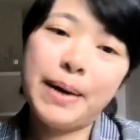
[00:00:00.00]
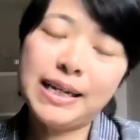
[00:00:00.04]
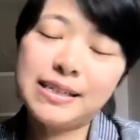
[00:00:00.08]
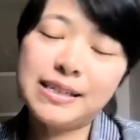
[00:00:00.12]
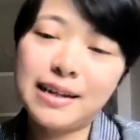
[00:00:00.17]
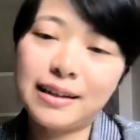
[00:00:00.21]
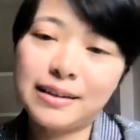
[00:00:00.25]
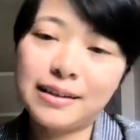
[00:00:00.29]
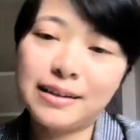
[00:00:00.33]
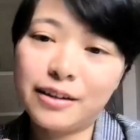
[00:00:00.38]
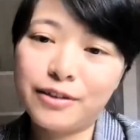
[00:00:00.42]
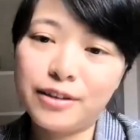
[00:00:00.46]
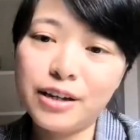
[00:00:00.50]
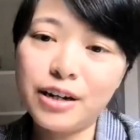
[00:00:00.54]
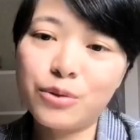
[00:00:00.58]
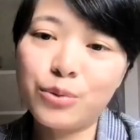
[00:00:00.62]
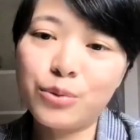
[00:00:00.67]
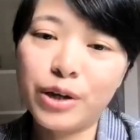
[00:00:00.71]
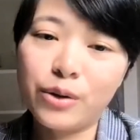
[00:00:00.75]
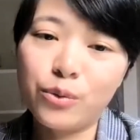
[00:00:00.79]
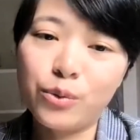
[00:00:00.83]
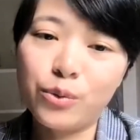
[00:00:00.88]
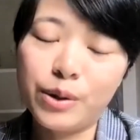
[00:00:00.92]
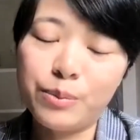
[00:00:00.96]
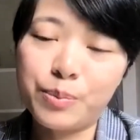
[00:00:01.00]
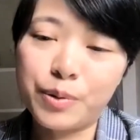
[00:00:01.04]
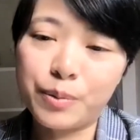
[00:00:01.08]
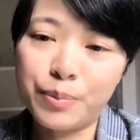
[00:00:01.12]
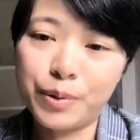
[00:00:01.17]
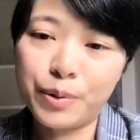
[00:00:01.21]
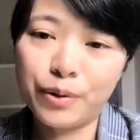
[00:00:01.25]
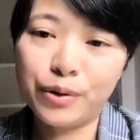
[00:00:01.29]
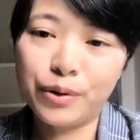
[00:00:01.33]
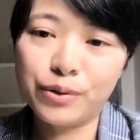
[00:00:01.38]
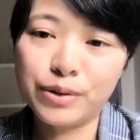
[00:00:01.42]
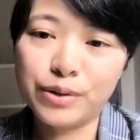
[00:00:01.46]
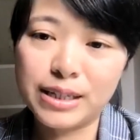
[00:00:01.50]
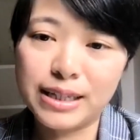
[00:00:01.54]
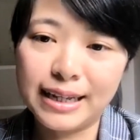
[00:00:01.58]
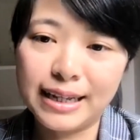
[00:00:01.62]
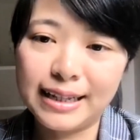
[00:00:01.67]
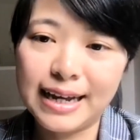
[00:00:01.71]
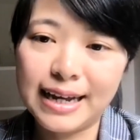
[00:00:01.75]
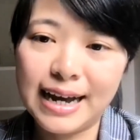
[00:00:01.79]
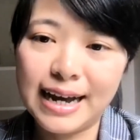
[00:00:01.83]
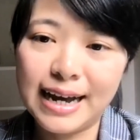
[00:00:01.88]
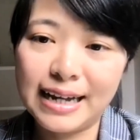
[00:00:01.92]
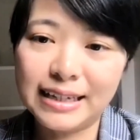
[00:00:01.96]
based on the theory, we proposed
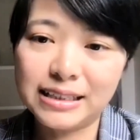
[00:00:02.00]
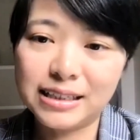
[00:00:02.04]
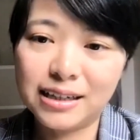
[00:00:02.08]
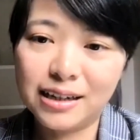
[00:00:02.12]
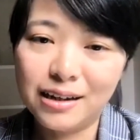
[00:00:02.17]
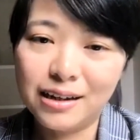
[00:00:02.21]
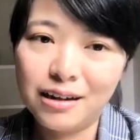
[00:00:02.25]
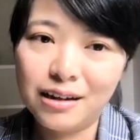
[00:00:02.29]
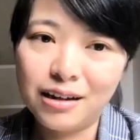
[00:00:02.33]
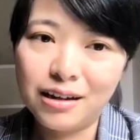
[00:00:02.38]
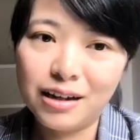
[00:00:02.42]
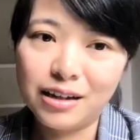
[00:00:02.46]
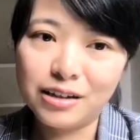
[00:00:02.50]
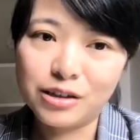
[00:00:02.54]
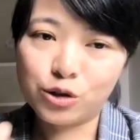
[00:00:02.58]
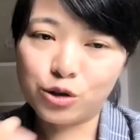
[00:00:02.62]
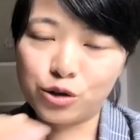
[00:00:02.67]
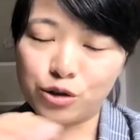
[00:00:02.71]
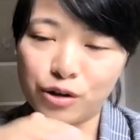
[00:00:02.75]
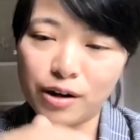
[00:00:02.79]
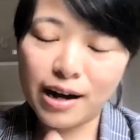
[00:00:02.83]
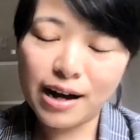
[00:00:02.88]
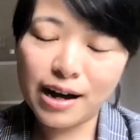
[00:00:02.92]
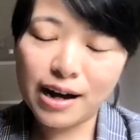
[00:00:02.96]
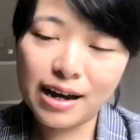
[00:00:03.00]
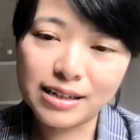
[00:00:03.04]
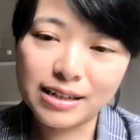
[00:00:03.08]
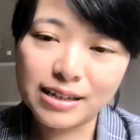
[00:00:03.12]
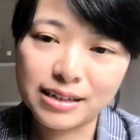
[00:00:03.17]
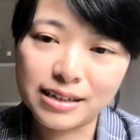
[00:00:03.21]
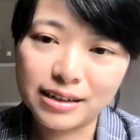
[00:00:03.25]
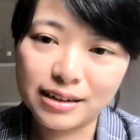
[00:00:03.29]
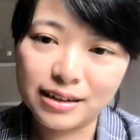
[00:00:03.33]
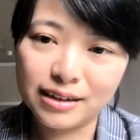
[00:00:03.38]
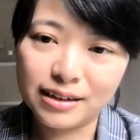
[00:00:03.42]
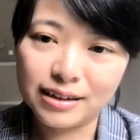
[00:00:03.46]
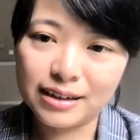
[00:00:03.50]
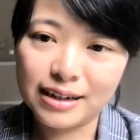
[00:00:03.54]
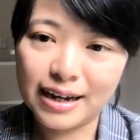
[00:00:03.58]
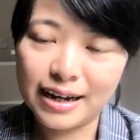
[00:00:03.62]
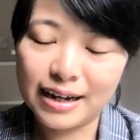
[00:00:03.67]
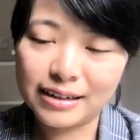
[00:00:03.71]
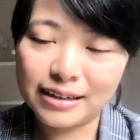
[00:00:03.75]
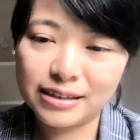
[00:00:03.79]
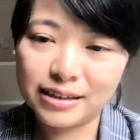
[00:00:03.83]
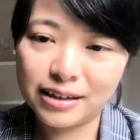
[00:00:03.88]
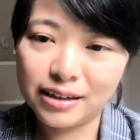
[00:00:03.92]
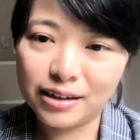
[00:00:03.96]
that it's trust uh,
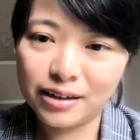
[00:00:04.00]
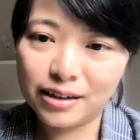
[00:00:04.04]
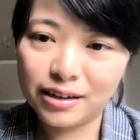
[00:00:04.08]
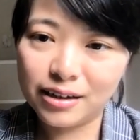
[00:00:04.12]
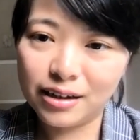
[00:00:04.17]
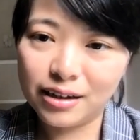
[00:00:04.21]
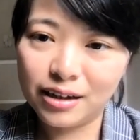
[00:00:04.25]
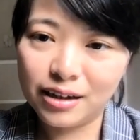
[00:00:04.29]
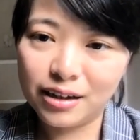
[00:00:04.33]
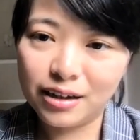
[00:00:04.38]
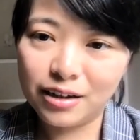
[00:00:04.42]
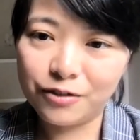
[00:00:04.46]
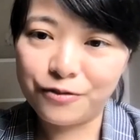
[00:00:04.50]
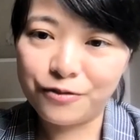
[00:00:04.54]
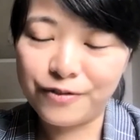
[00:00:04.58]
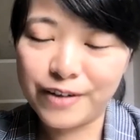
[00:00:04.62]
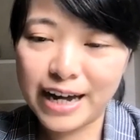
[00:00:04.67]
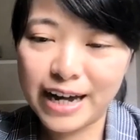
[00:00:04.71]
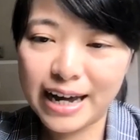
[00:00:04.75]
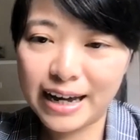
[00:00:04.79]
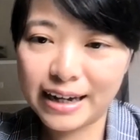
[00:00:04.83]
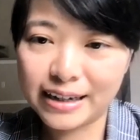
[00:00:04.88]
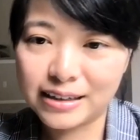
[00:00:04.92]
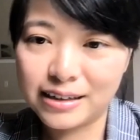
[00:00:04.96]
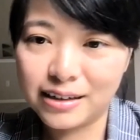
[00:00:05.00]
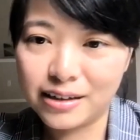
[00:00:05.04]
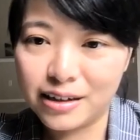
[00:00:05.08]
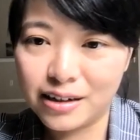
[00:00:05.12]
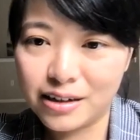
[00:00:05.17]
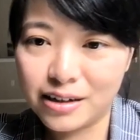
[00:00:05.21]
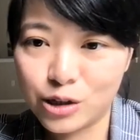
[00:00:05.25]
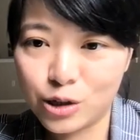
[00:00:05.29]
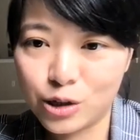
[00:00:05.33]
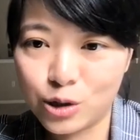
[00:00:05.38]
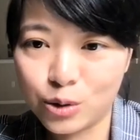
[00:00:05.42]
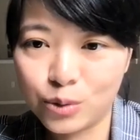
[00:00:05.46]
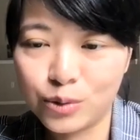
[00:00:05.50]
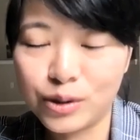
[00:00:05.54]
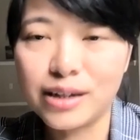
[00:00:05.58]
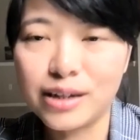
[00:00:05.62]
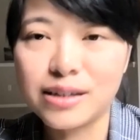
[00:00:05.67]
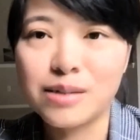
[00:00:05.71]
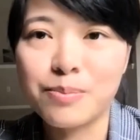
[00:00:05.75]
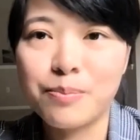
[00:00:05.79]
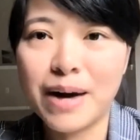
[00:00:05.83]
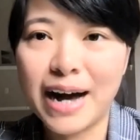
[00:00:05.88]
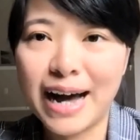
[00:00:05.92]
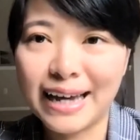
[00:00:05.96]
that affect uh,
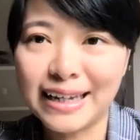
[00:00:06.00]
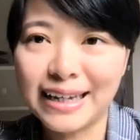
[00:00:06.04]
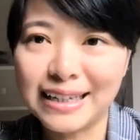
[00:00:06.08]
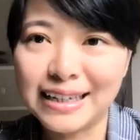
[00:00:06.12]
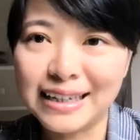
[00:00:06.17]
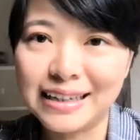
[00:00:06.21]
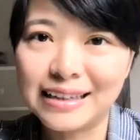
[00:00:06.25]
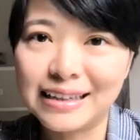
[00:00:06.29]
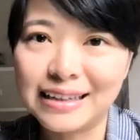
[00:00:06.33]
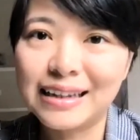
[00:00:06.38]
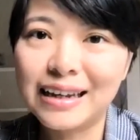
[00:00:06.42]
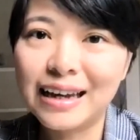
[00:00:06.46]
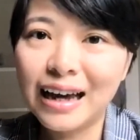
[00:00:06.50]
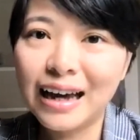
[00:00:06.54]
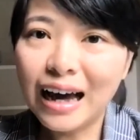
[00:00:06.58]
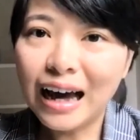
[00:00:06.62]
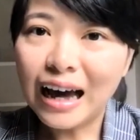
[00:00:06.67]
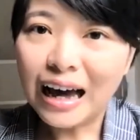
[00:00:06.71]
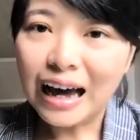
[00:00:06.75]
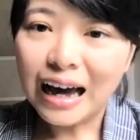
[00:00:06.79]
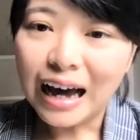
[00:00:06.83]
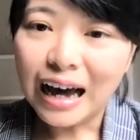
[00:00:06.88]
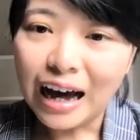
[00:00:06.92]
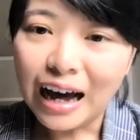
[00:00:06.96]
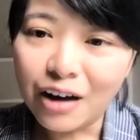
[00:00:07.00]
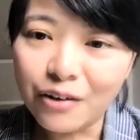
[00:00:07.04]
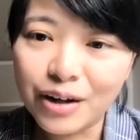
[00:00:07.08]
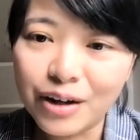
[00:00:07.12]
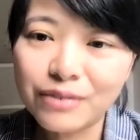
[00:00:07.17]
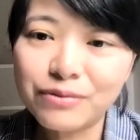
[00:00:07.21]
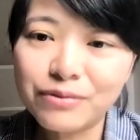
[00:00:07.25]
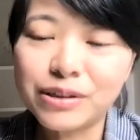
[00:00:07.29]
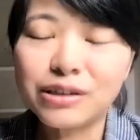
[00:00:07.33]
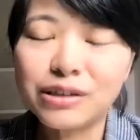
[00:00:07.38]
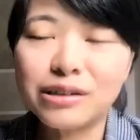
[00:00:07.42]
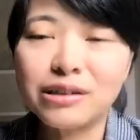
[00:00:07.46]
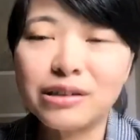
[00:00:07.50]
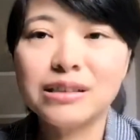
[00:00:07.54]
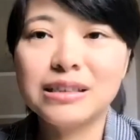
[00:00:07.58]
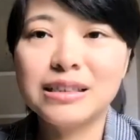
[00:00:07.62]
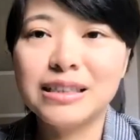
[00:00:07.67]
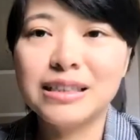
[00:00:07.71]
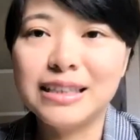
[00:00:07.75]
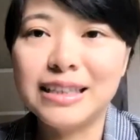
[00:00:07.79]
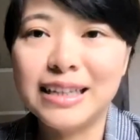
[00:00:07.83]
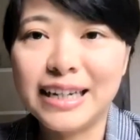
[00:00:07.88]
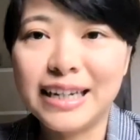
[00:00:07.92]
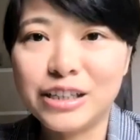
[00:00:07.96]
students' buy-in. However,
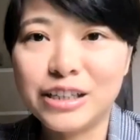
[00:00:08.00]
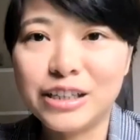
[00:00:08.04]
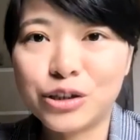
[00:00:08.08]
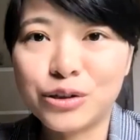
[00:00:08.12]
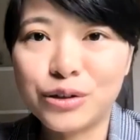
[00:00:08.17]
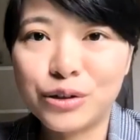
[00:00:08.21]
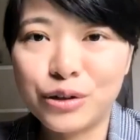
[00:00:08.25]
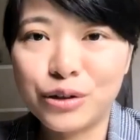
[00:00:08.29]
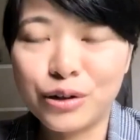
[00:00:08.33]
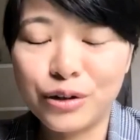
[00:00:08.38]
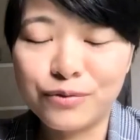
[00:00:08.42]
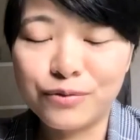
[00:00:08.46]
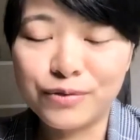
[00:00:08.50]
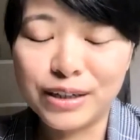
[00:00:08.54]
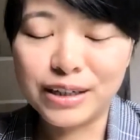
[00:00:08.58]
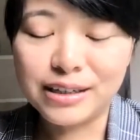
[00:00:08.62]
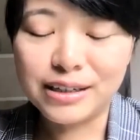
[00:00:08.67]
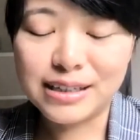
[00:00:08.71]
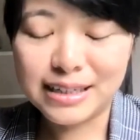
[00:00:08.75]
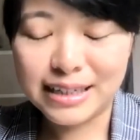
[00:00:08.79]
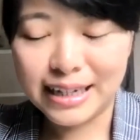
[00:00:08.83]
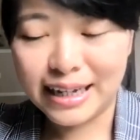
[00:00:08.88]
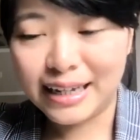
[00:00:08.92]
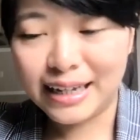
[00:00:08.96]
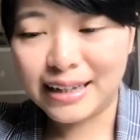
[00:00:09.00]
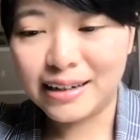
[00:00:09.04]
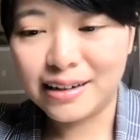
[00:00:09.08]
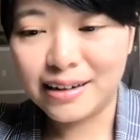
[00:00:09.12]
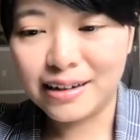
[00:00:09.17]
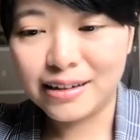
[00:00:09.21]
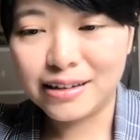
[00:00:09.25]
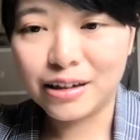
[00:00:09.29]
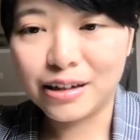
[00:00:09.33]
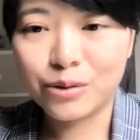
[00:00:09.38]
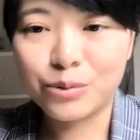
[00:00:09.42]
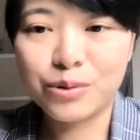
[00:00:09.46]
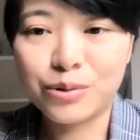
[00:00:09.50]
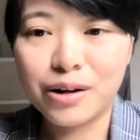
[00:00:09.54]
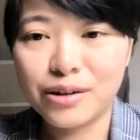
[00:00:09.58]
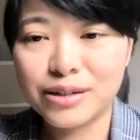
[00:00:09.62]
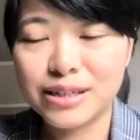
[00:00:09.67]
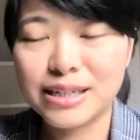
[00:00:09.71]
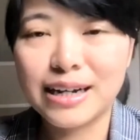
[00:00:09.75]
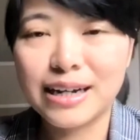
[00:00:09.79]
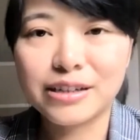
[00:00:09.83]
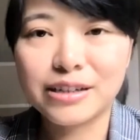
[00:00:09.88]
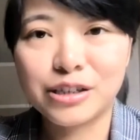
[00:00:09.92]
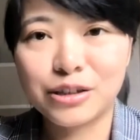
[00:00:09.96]
the nature of this data, the
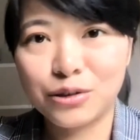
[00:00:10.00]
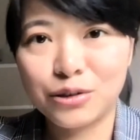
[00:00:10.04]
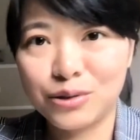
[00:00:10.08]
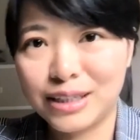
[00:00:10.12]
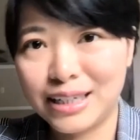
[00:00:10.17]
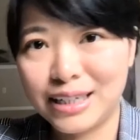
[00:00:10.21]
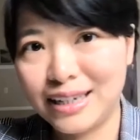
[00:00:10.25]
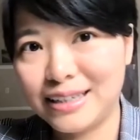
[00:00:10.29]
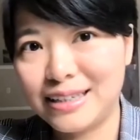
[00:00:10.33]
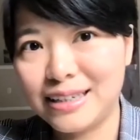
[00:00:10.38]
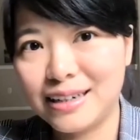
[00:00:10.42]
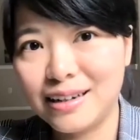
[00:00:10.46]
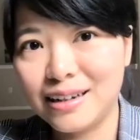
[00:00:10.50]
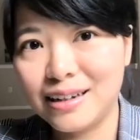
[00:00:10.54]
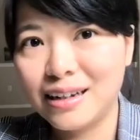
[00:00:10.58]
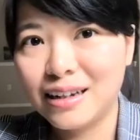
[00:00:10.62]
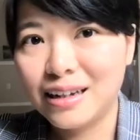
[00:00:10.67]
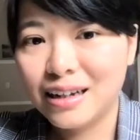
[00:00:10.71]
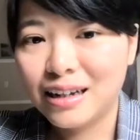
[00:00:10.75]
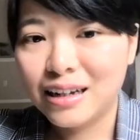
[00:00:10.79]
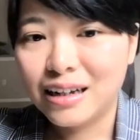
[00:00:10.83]
cross-sectional data,